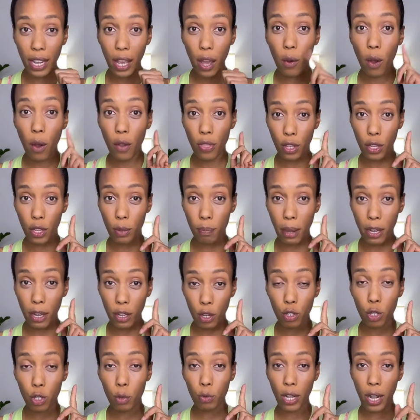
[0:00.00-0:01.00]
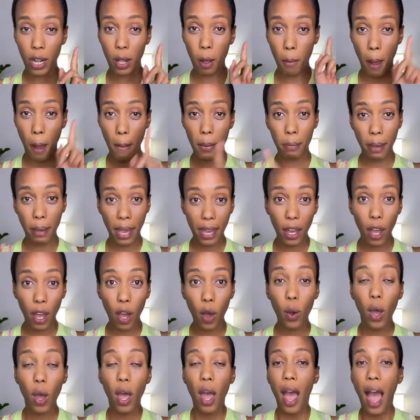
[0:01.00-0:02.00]
video on my YouTube channel, Mommy
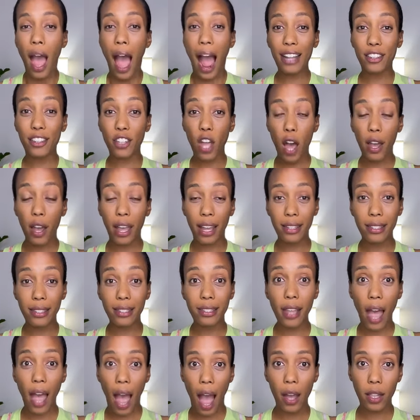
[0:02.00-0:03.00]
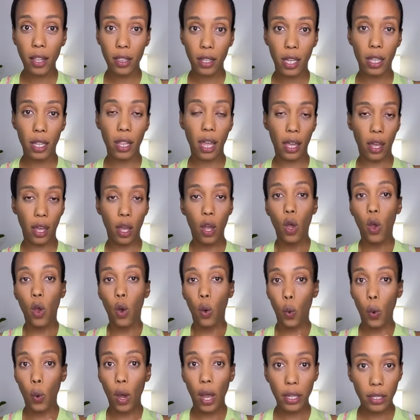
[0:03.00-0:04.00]
Mango, I talk exactly like
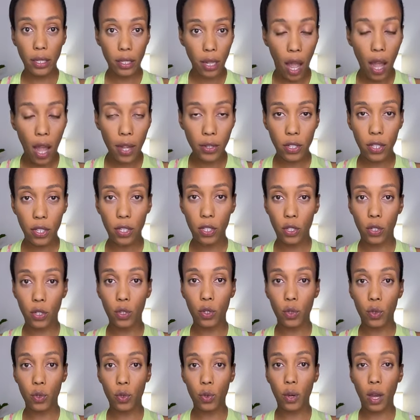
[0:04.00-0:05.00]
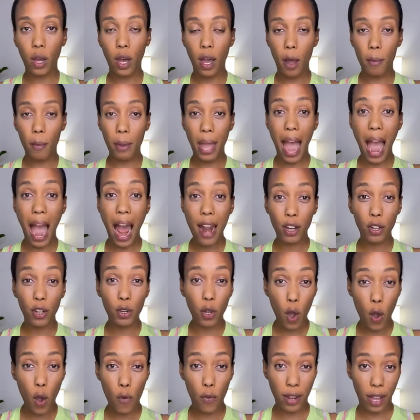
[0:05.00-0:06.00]
what not to do, how
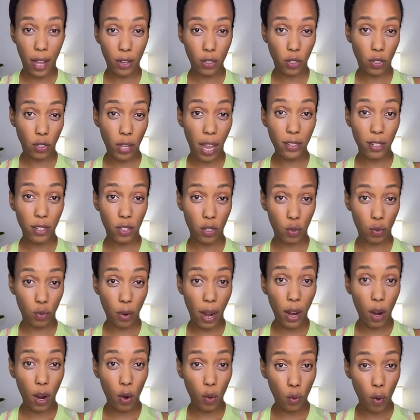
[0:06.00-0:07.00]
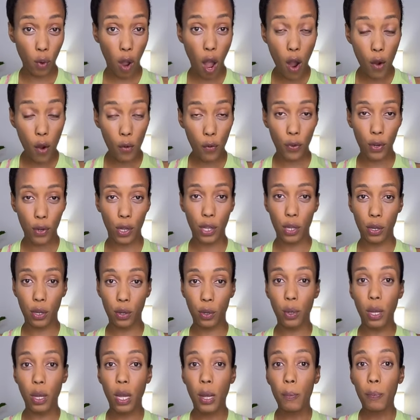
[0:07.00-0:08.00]
to know if an exercise is right or wrong for
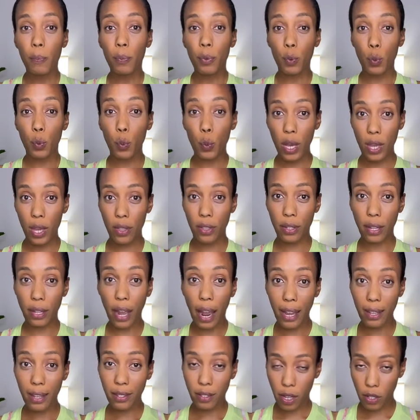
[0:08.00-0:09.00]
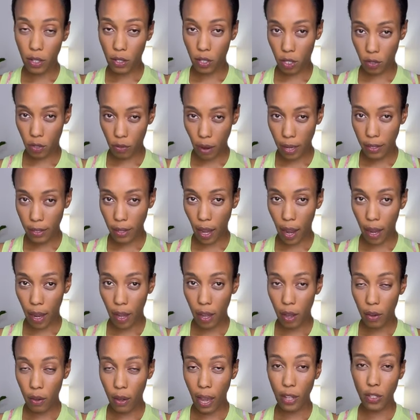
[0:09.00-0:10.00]
you with Diastasis Recti.
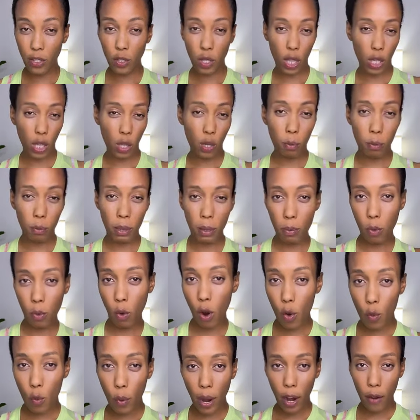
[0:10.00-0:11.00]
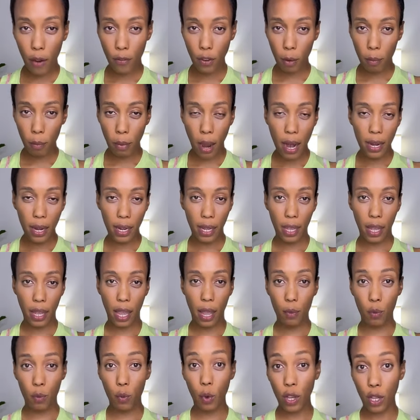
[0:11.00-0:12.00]
Okay, so that you can be more aware of your
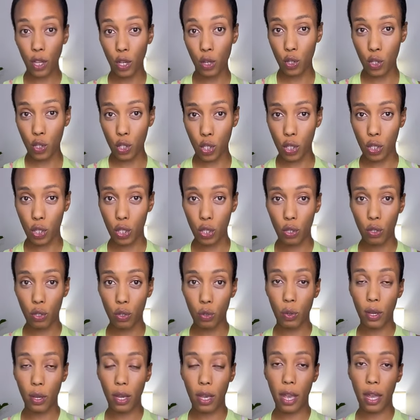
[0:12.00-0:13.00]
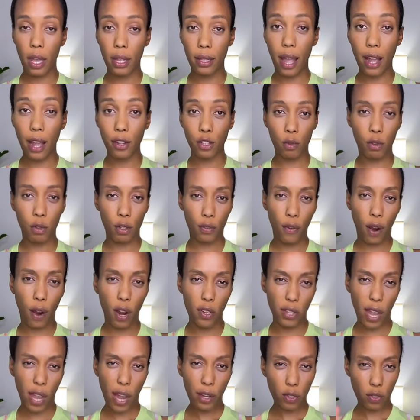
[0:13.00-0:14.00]
body and what you should do and not do as
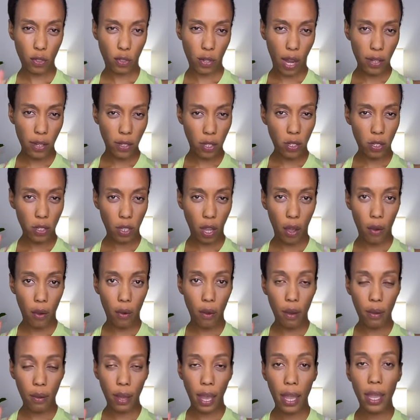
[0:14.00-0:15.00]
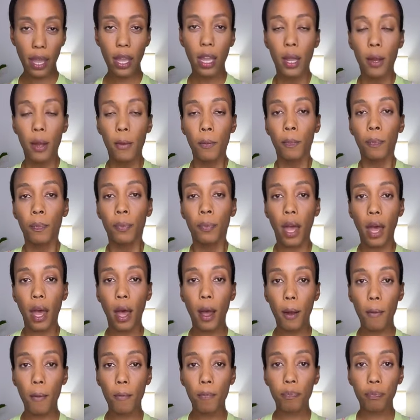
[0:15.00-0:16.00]
far as exercises go, okay?
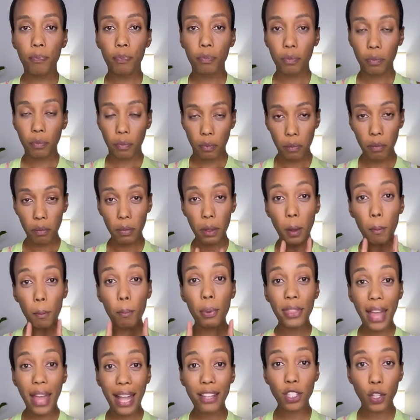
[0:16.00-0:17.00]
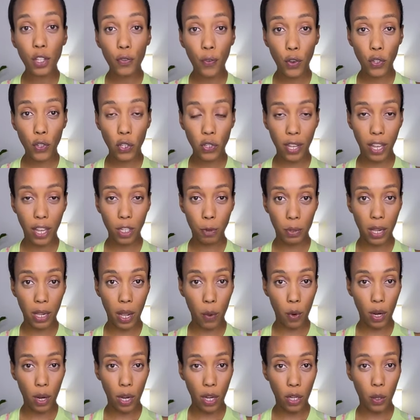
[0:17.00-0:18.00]
But that's the first
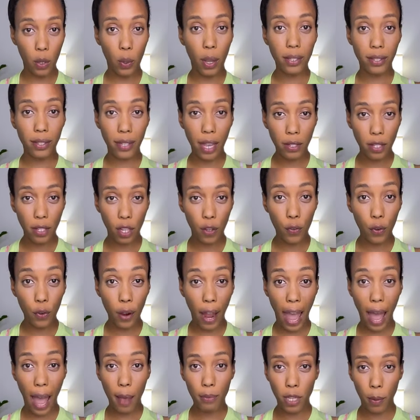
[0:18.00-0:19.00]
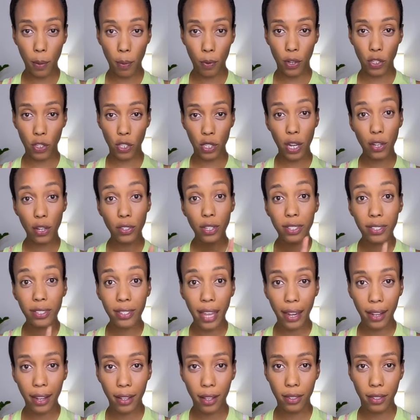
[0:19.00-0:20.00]
assessment I want you to do, assessing for ab separation. Here's a
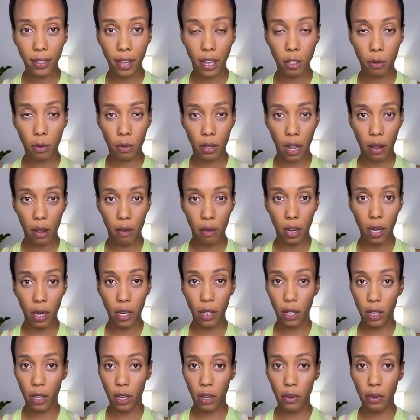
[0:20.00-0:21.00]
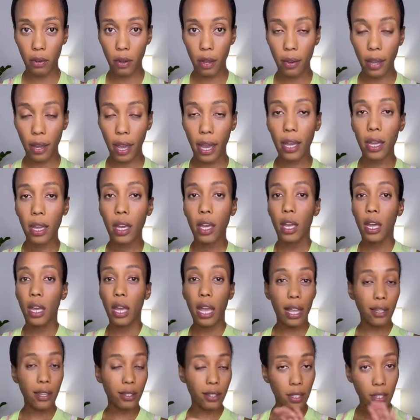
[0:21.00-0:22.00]
second assessment I want you to do, okay?
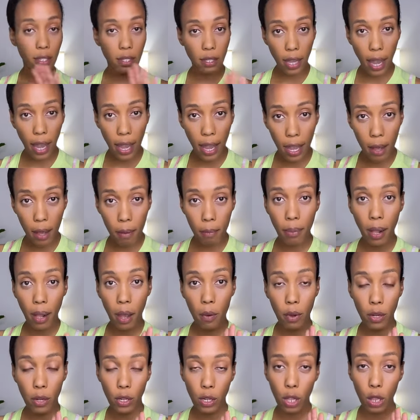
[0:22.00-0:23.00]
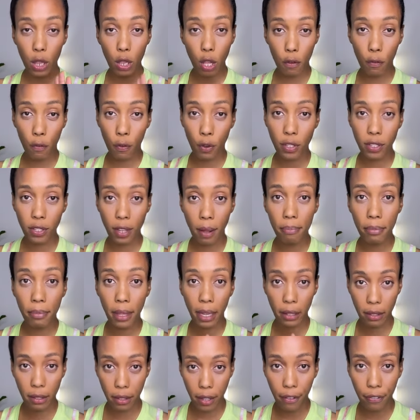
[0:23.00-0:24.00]
It's the same, but I want you to look for
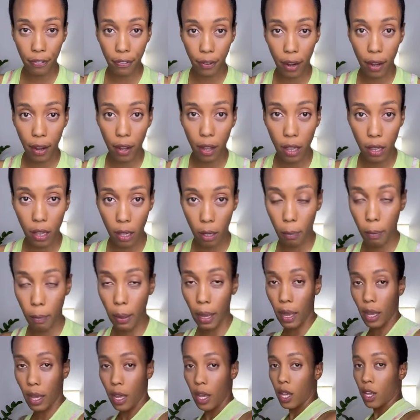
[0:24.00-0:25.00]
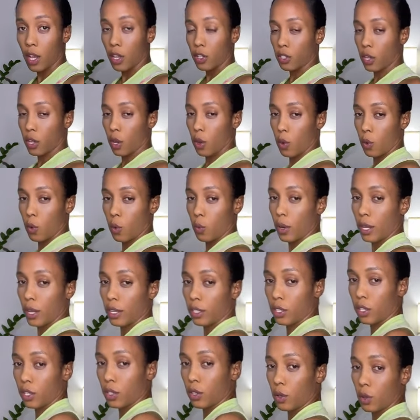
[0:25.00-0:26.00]
something different a little bit. So
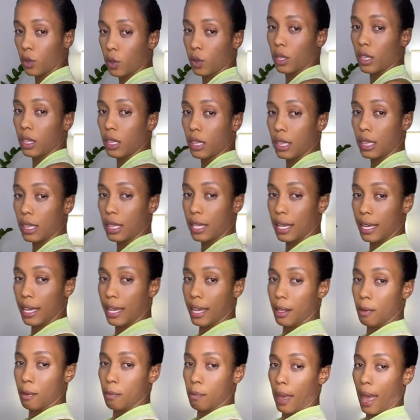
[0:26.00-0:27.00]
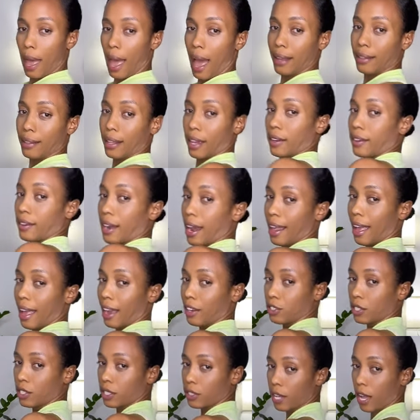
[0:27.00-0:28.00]
when you lean back, now you're not
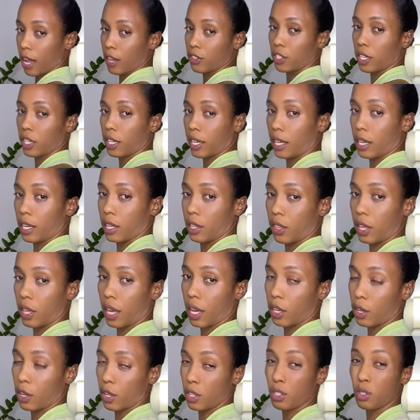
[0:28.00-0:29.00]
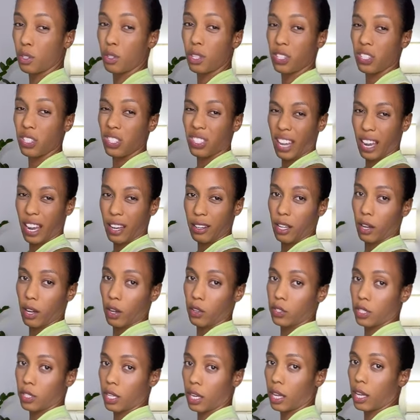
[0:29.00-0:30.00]
actually touching anything. You can do this standing
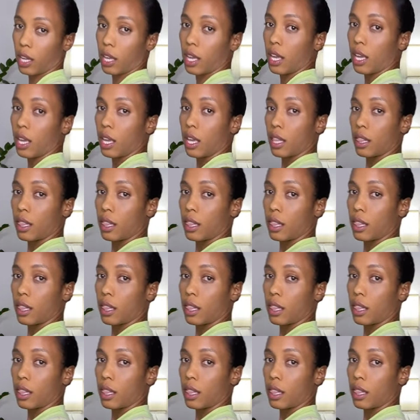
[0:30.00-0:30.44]
or sitting.